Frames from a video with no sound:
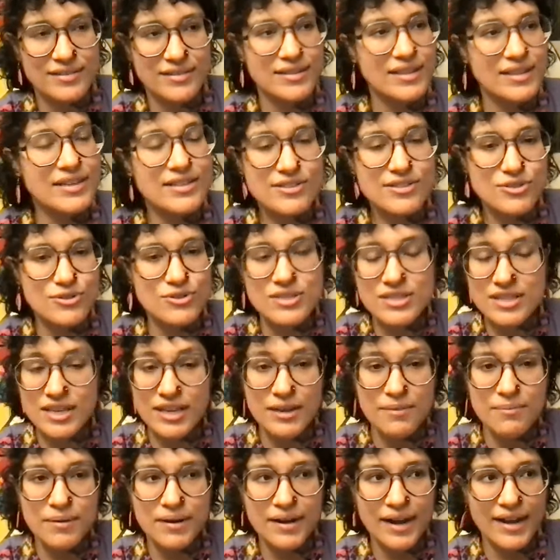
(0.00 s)
things to say,
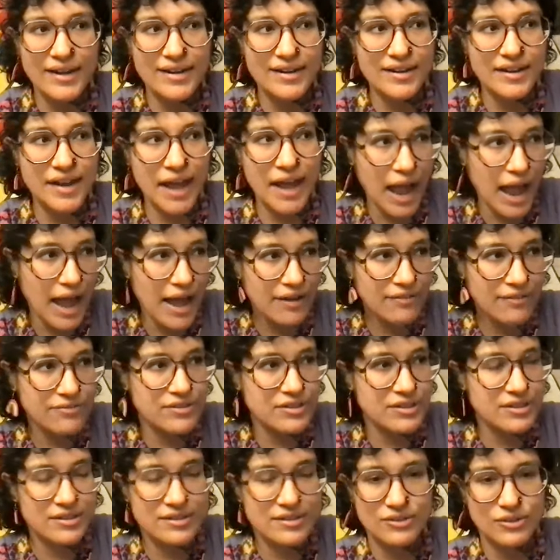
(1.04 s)
but I didn't have
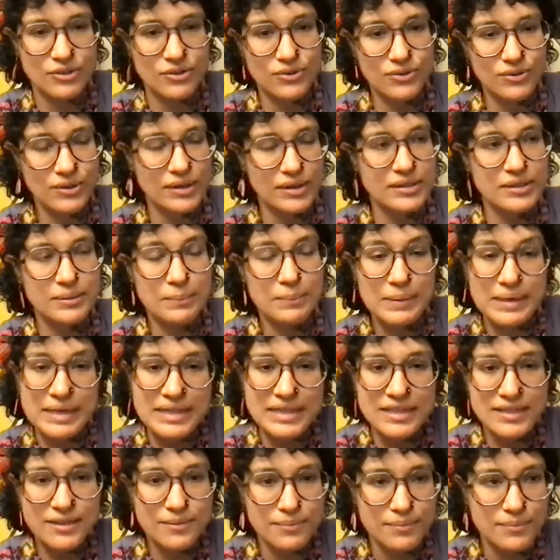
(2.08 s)
the, like the
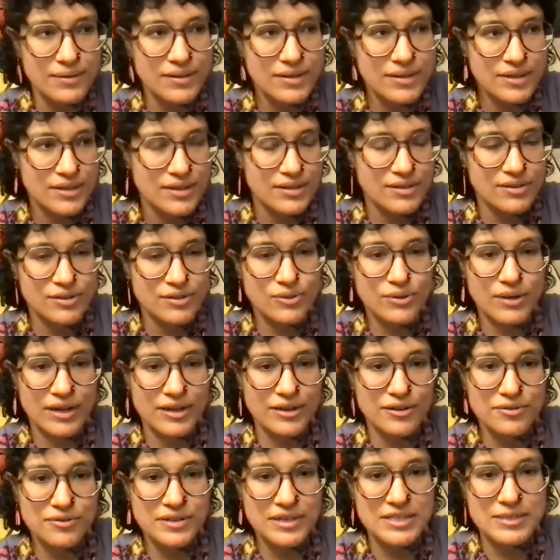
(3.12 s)
medium to kind
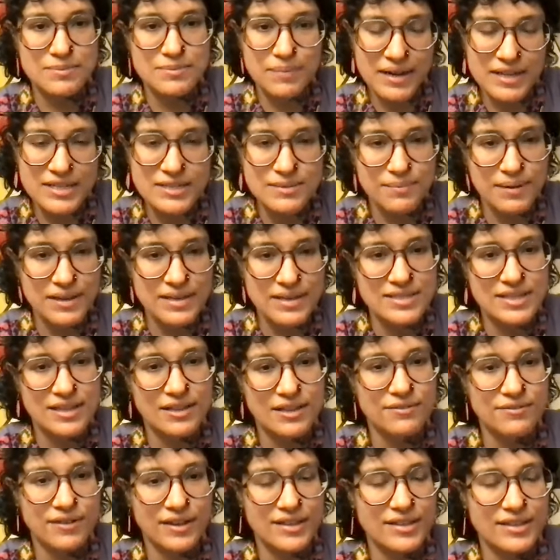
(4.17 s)
of express
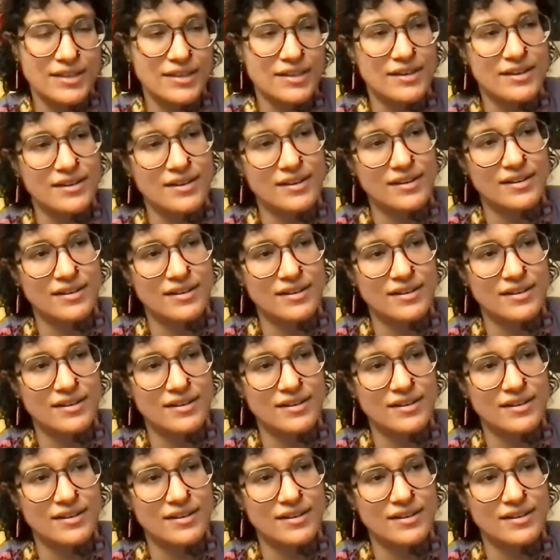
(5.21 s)
myself, I think.